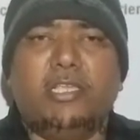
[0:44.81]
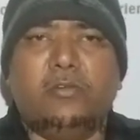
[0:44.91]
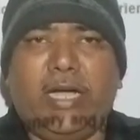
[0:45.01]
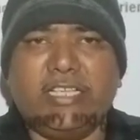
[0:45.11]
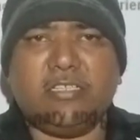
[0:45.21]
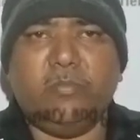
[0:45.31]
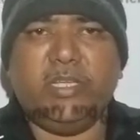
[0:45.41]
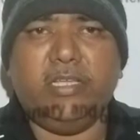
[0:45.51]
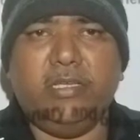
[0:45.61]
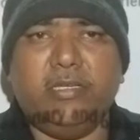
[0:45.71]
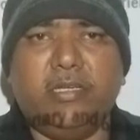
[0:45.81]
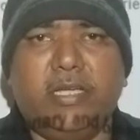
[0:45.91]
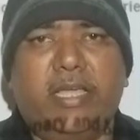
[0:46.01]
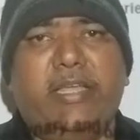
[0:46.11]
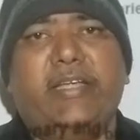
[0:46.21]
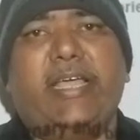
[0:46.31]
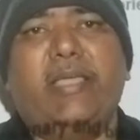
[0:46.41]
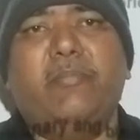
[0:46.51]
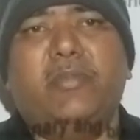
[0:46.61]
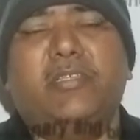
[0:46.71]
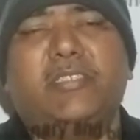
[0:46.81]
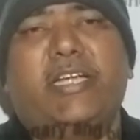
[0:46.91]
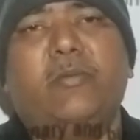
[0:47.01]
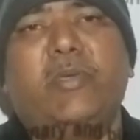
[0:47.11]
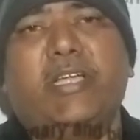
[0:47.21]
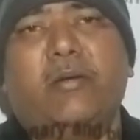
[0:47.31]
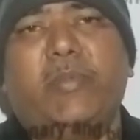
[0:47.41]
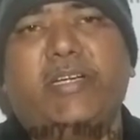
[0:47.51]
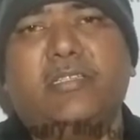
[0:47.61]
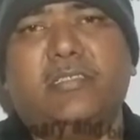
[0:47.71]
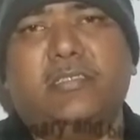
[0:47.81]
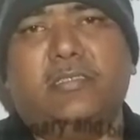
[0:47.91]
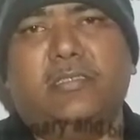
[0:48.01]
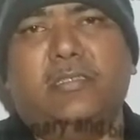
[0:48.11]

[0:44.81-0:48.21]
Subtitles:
you ask me anytime, send me comments.